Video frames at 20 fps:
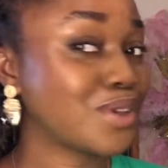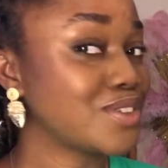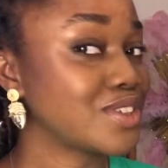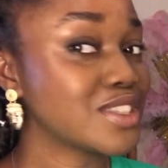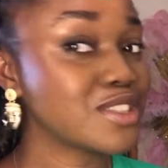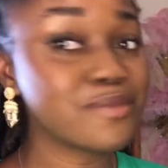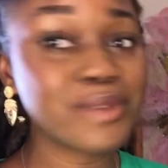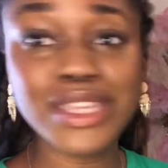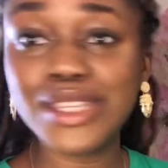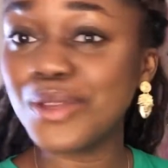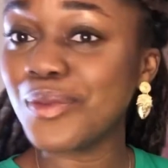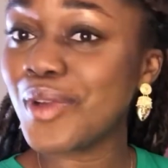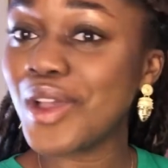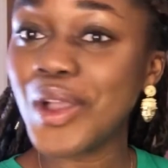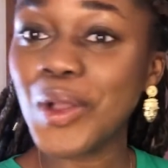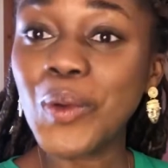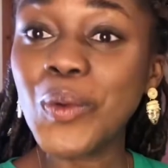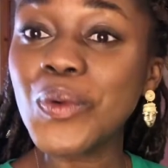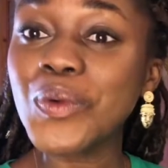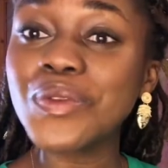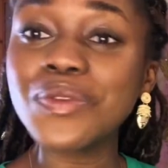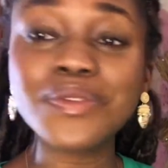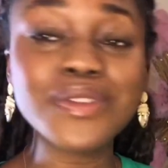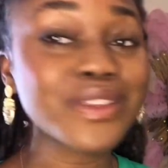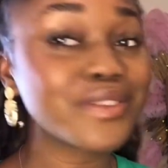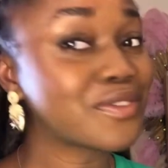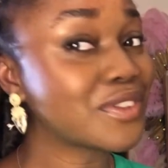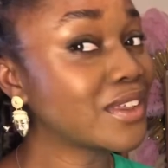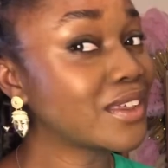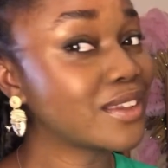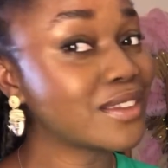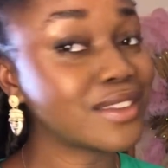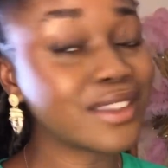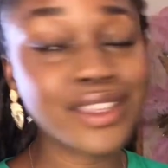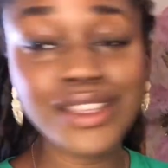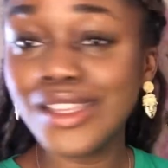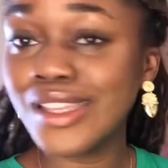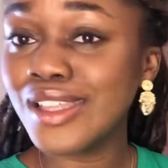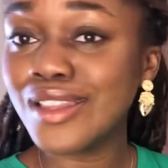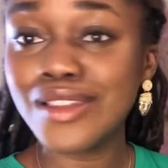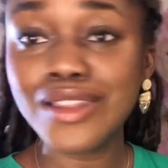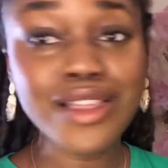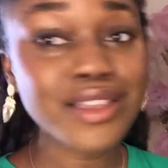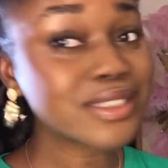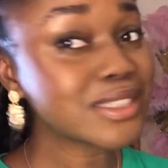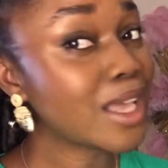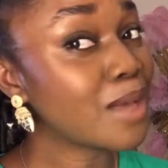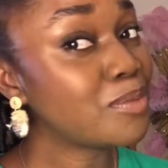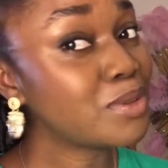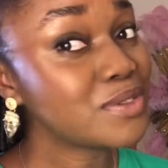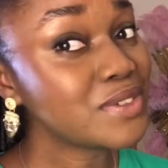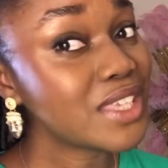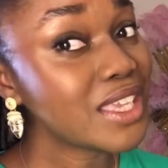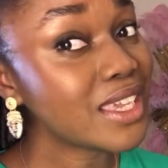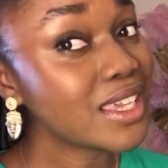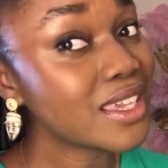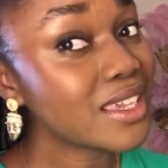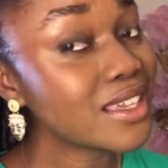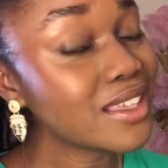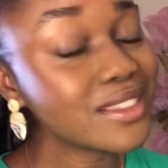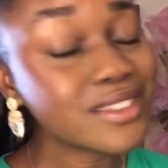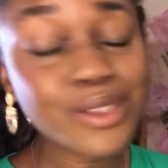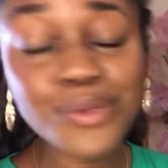made it work all for the last couple of years,